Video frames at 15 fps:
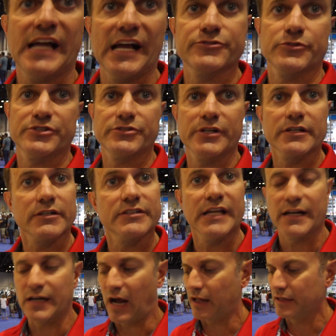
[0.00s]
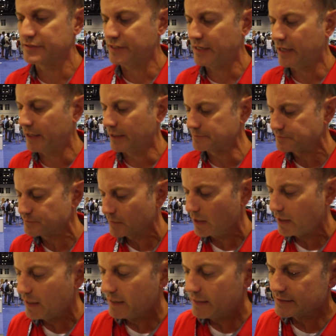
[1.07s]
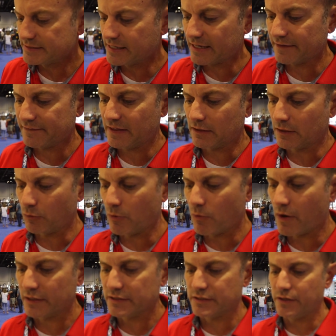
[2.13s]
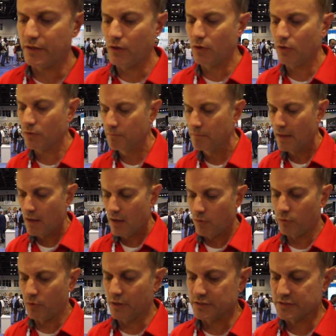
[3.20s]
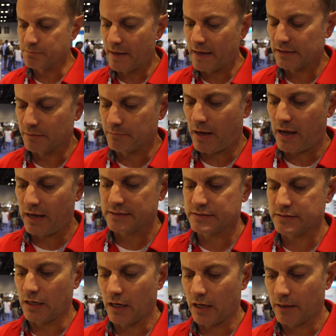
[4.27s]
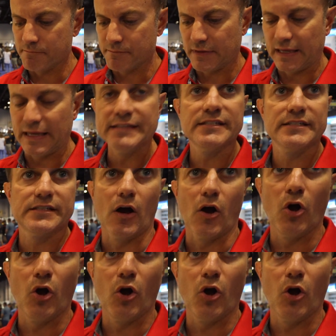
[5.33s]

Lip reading: has restrictor technology in it. Second thing that we wanted to do was make the box easy to